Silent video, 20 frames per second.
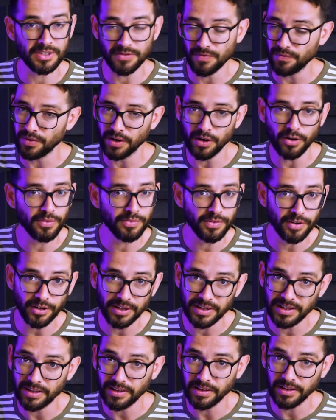very, very
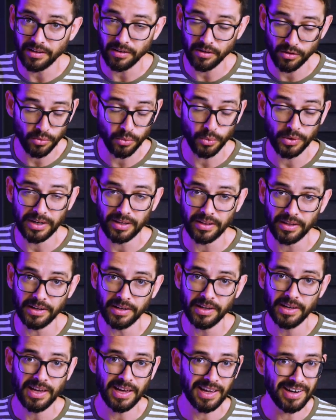quickly
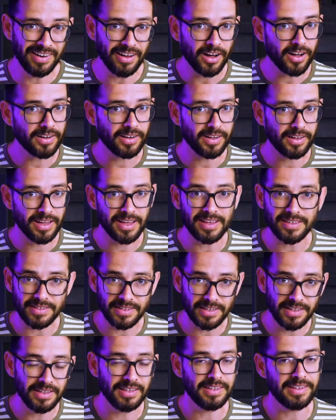and not as
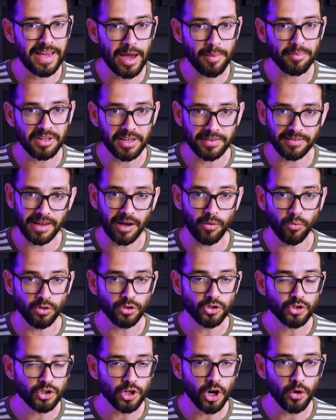in-depth as I will
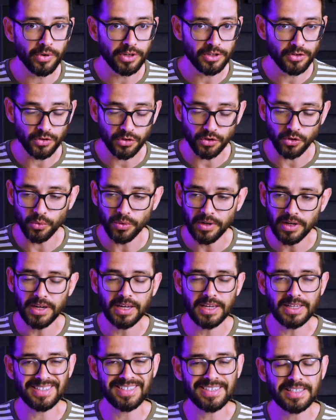show it to you,
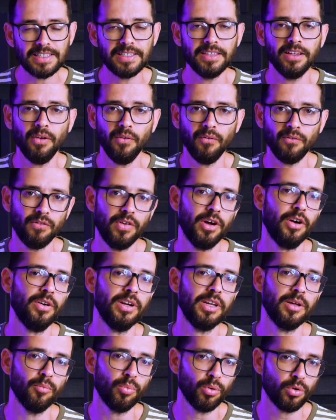it's still
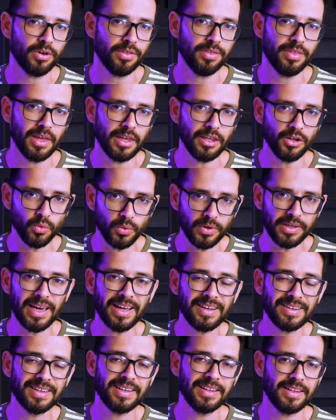very important that you
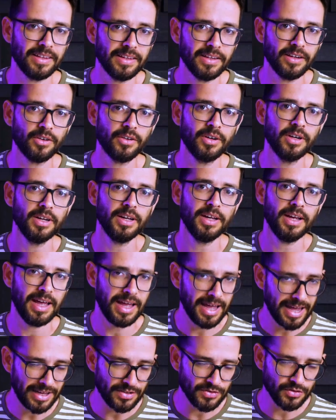get clear
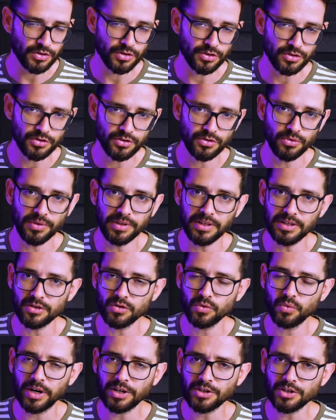answers to these
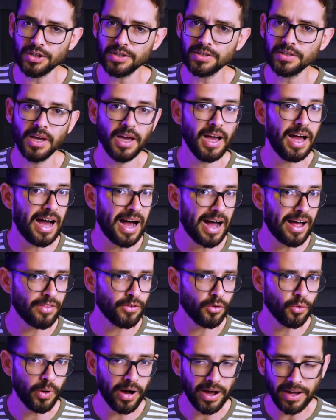questions.
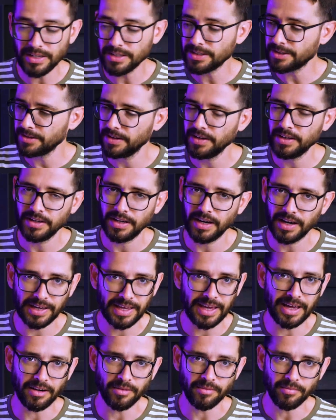Otherwise,
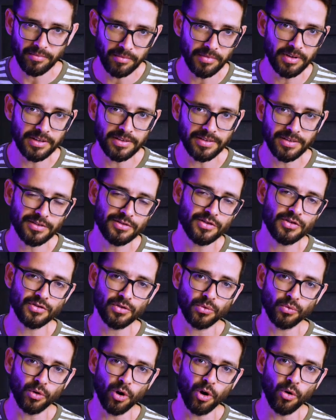again, this is
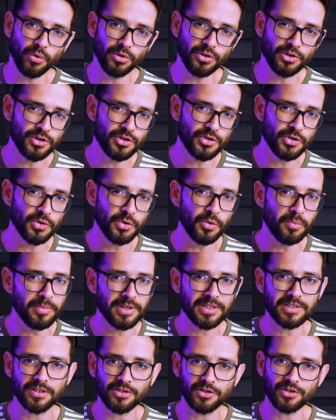a road to
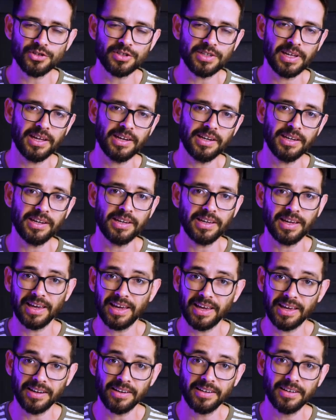misunderstanding
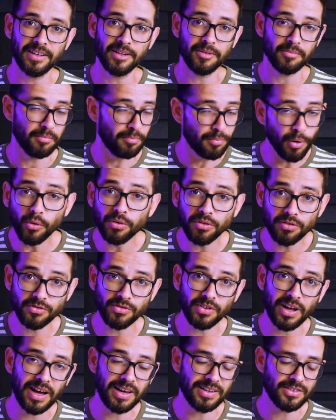and both
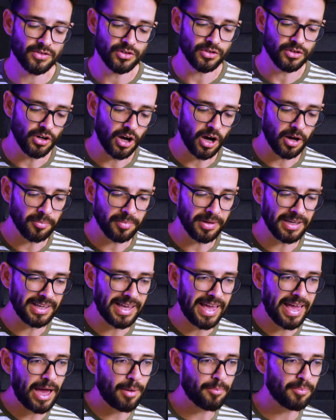sides not being
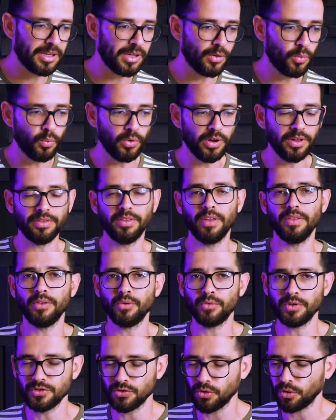happy with the
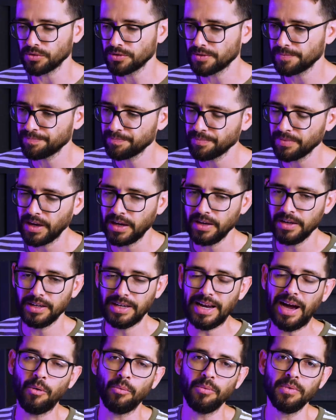results.
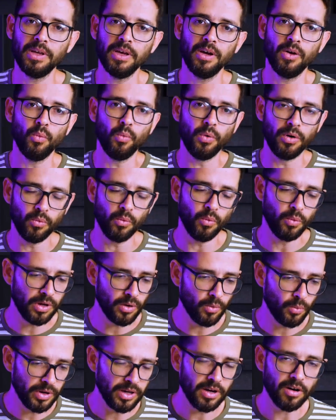Now, when
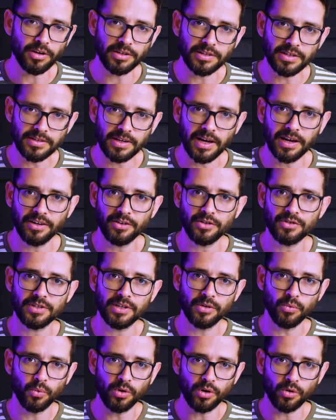we are designers
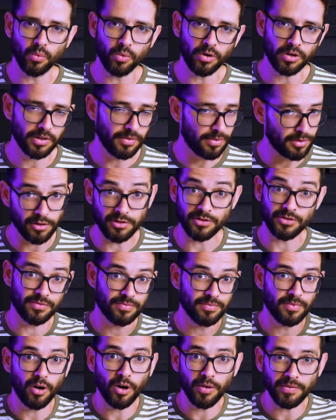and there's
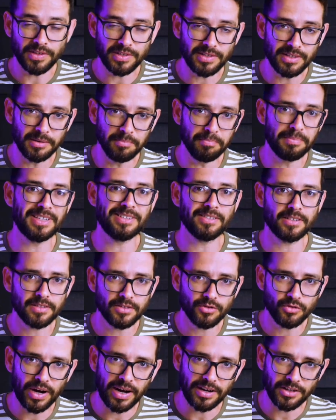obviously business
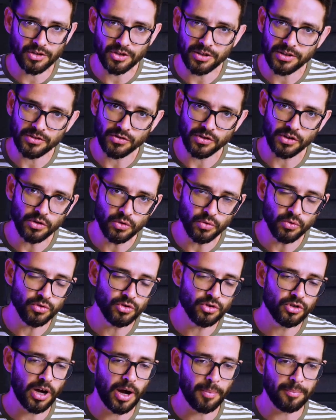strategy is a
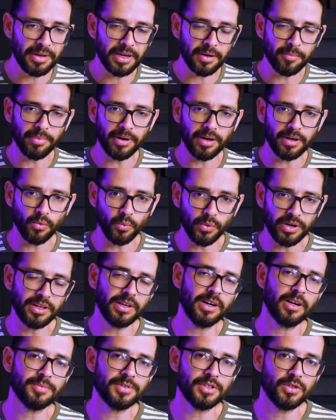huge topic, but when it
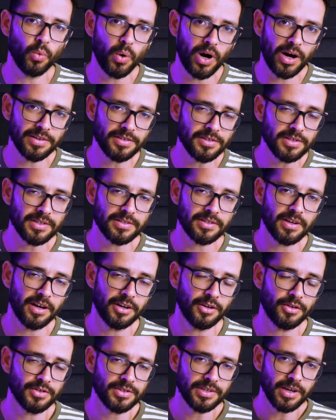comes to us
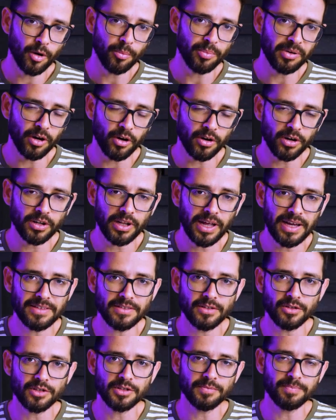designers helping our clients,
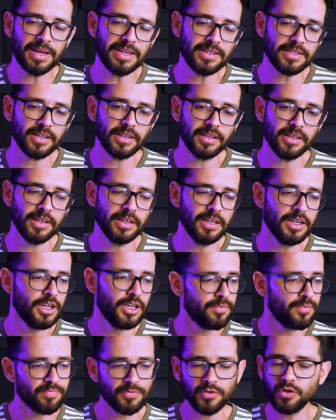there's basically
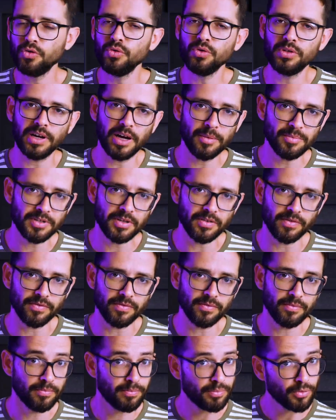two types
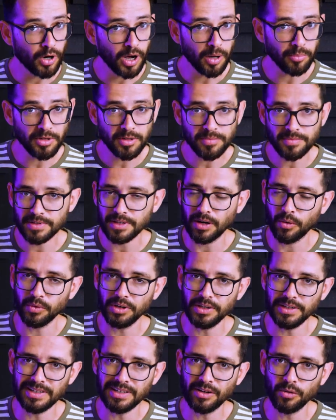of problems that we
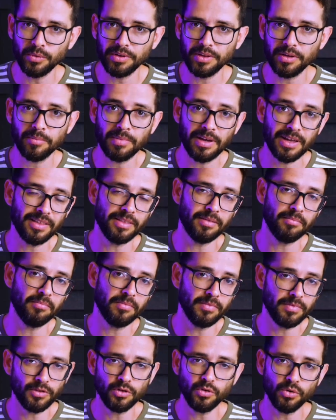deal with them, and
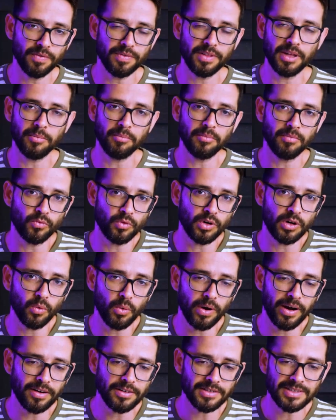two of them
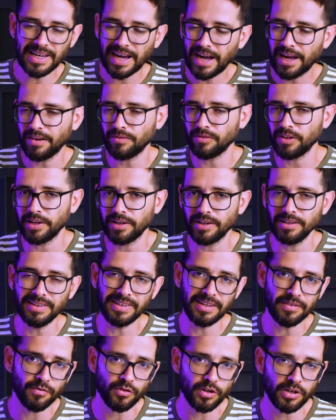requires kind of like
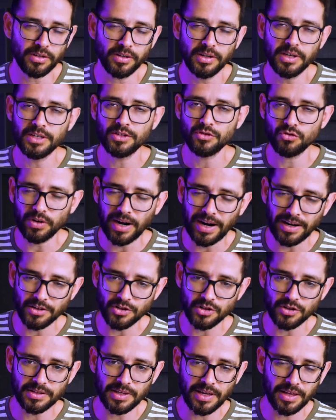different
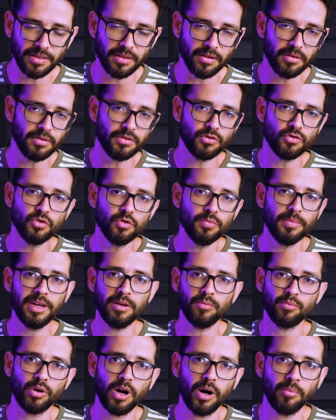strategies. And the two
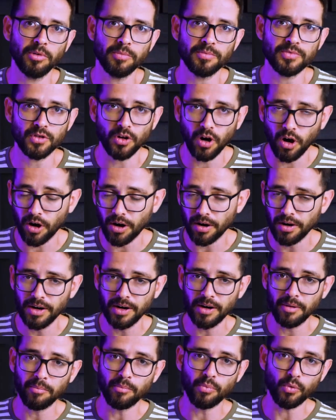main problems are
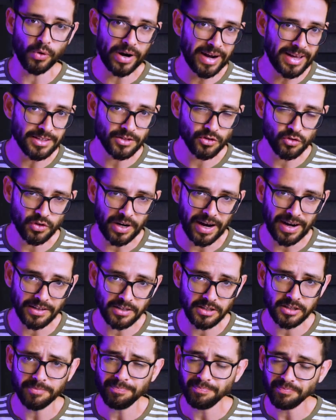brand
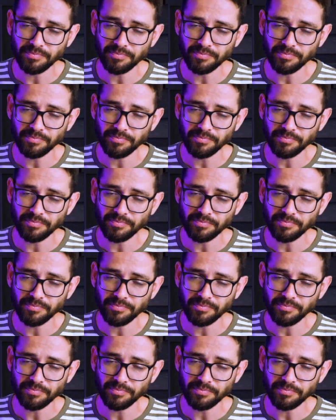strategy,